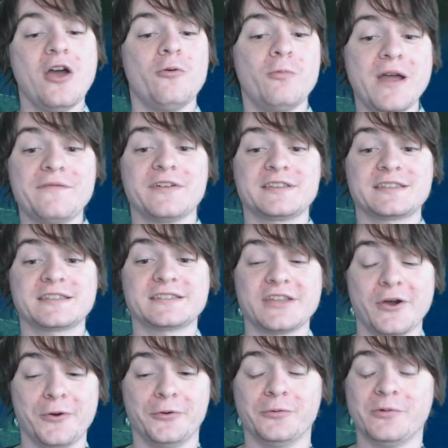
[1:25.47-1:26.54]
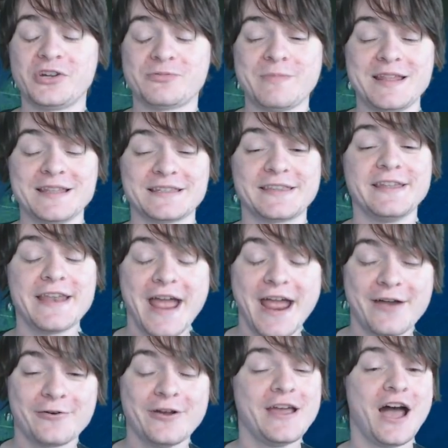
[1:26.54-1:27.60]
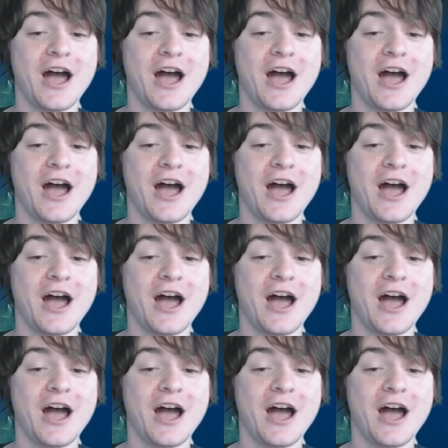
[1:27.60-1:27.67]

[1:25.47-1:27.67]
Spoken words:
with stone, which means that now